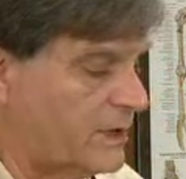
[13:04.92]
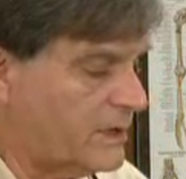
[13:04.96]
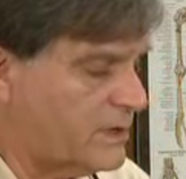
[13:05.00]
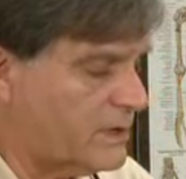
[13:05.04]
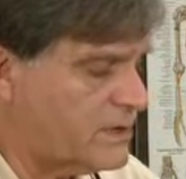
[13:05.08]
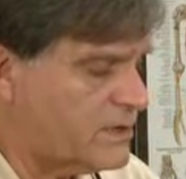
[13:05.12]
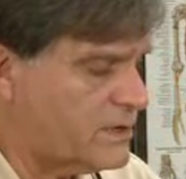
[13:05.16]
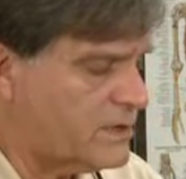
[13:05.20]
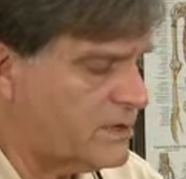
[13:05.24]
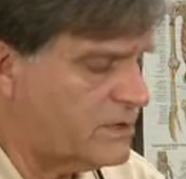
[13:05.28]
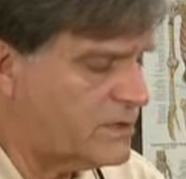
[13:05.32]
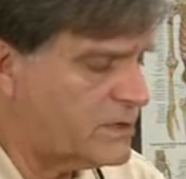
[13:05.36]

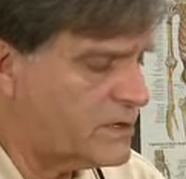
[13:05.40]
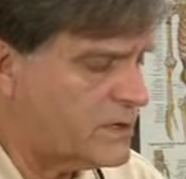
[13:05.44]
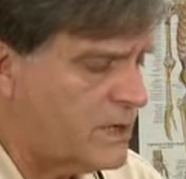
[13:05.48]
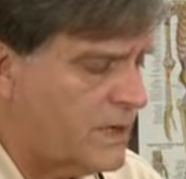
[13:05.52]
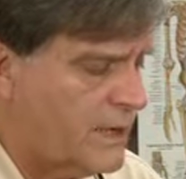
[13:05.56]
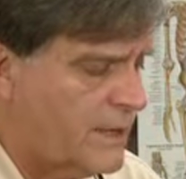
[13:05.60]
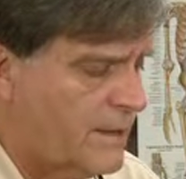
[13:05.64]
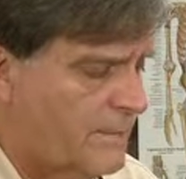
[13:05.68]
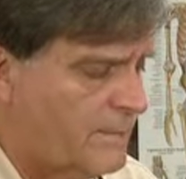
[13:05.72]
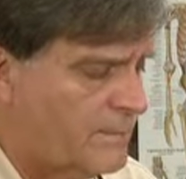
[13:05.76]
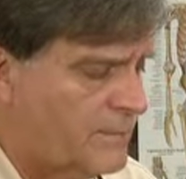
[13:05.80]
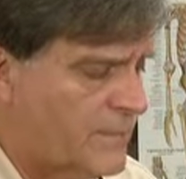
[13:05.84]
because
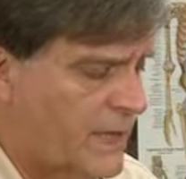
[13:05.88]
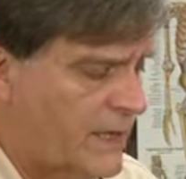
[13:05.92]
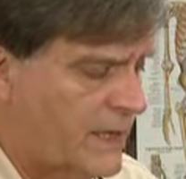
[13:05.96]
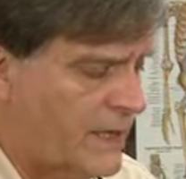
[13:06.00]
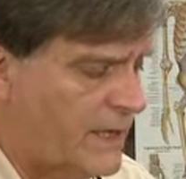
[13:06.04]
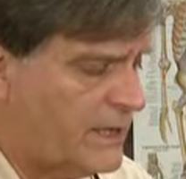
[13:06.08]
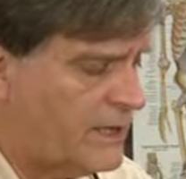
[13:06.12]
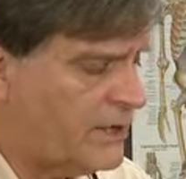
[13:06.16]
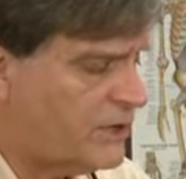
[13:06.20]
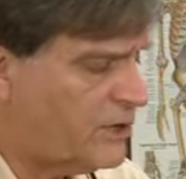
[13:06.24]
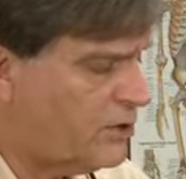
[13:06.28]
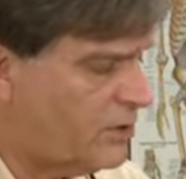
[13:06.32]

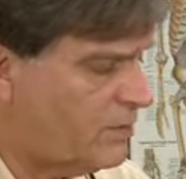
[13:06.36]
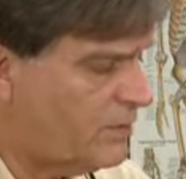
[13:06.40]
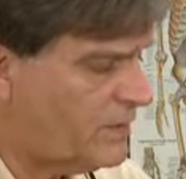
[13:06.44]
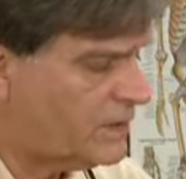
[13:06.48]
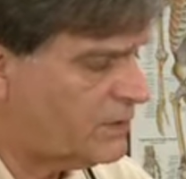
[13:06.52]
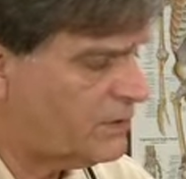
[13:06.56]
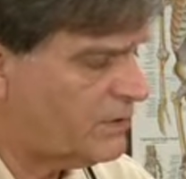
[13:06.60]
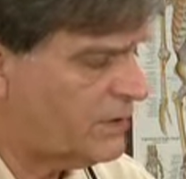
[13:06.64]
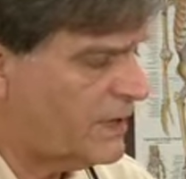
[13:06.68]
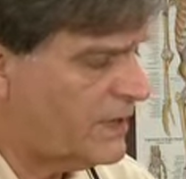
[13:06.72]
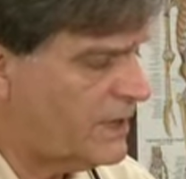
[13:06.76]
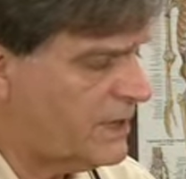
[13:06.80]
in a
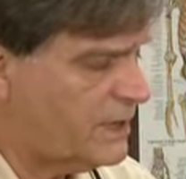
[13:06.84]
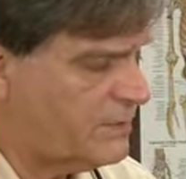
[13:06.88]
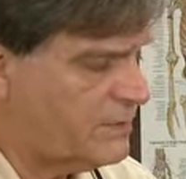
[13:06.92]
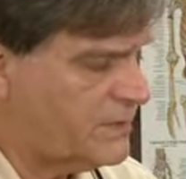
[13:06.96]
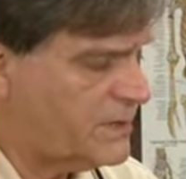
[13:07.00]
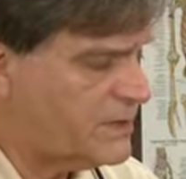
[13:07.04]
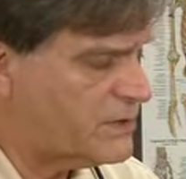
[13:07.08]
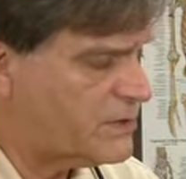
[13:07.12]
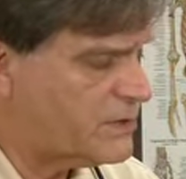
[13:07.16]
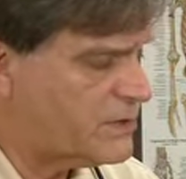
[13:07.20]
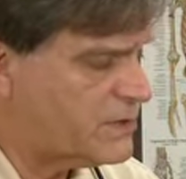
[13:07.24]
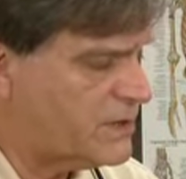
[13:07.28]
human cranium
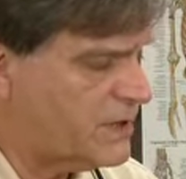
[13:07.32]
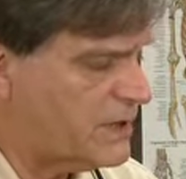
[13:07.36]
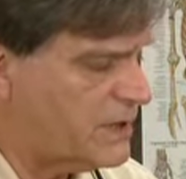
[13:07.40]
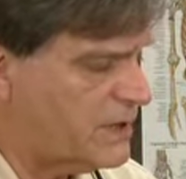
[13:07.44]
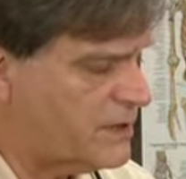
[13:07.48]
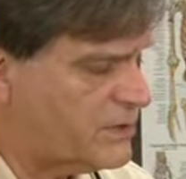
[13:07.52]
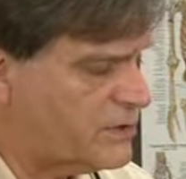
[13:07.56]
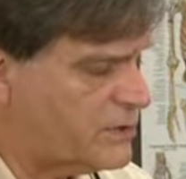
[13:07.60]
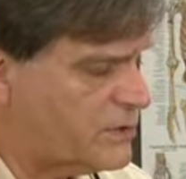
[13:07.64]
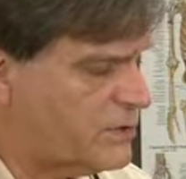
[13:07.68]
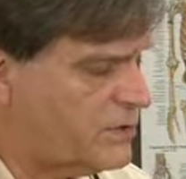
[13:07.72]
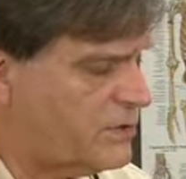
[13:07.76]
there's
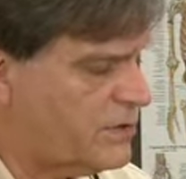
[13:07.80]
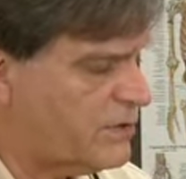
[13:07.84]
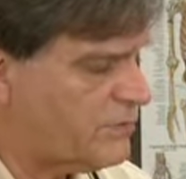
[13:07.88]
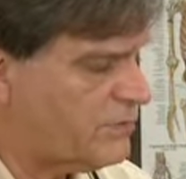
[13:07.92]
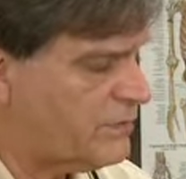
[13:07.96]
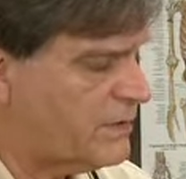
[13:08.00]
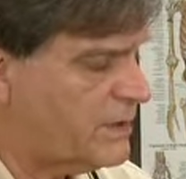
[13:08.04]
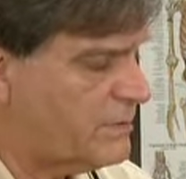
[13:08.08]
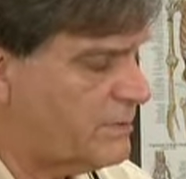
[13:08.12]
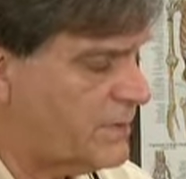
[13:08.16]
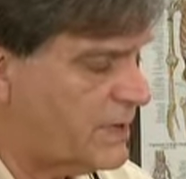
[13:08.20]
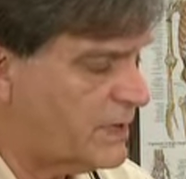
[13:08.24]
2 to
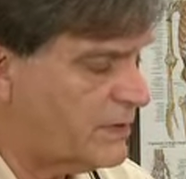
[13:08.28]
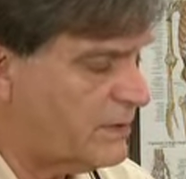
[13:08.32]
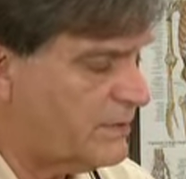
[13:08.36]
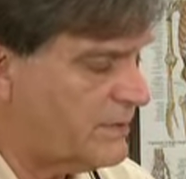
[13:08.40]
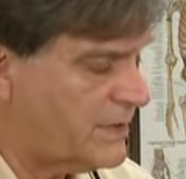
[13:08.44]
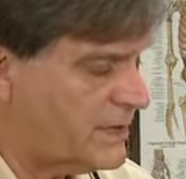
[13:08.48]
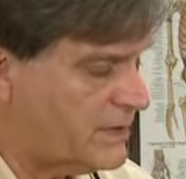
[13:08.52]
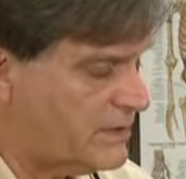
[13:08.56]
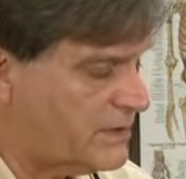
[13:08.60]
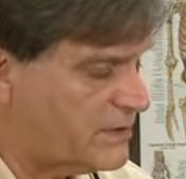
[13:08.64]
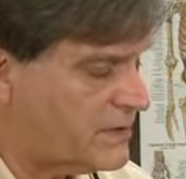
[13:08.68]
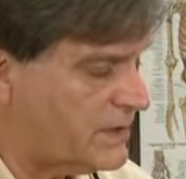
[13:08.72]
3
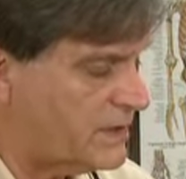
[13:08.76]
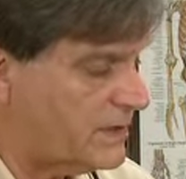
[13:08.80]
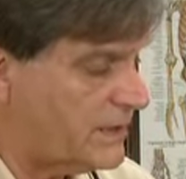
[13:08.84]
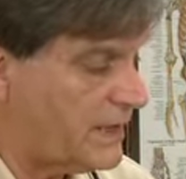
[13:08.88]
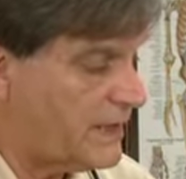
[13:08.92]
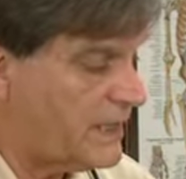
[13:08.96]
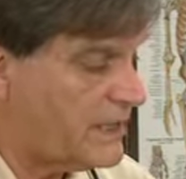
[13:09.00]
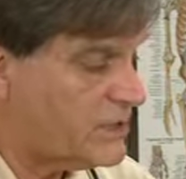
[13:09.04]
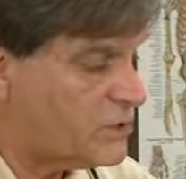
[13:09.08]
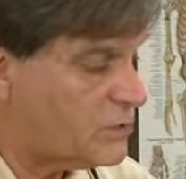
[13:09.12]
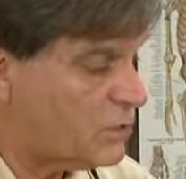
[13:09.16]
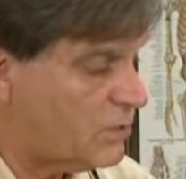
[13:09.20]
millimeters in
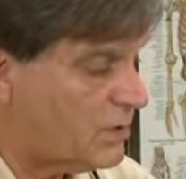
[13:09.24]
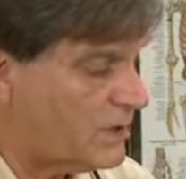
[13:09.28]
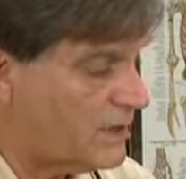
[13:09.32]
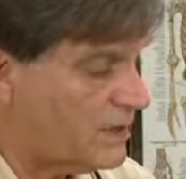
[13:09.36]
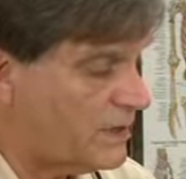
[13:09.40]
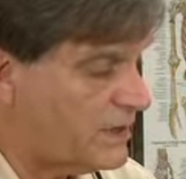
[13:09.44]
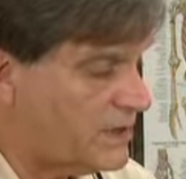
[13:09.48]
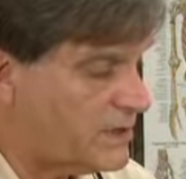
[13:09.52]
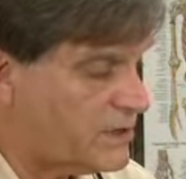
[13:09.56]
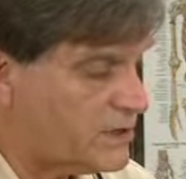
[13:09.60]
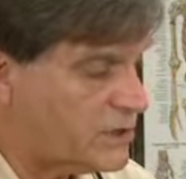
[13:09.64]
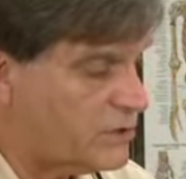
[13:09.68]
each one
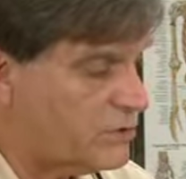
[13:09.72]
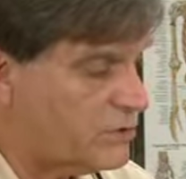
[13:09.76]
of these